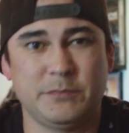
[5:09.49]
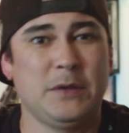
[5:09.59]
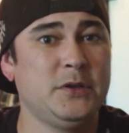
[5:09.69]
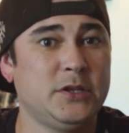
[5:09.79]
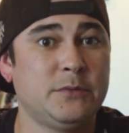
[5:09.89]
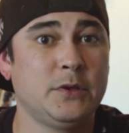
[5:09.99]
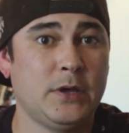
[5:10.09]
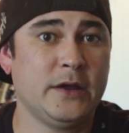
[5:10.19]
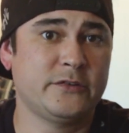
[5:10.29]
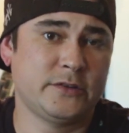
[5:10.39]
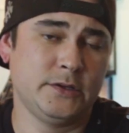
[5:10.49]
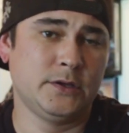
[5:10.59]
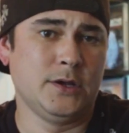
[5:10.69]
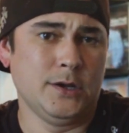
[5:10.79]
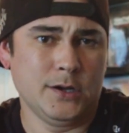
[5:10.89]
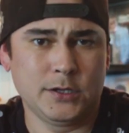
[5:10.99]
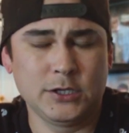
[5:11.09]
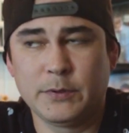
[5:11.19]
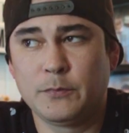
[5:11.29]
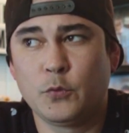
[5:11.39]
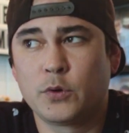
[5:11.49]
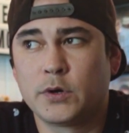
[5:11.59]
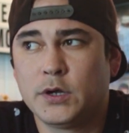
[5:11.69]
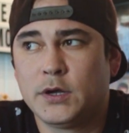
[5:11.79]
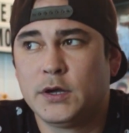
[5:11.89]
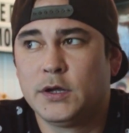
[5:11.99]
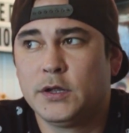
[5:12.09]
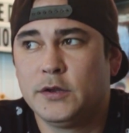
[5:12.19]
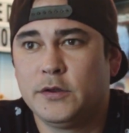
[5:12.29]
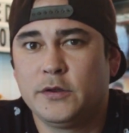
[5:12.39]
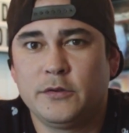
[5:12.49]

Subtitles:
Maybe a little bit, actually, a little bit more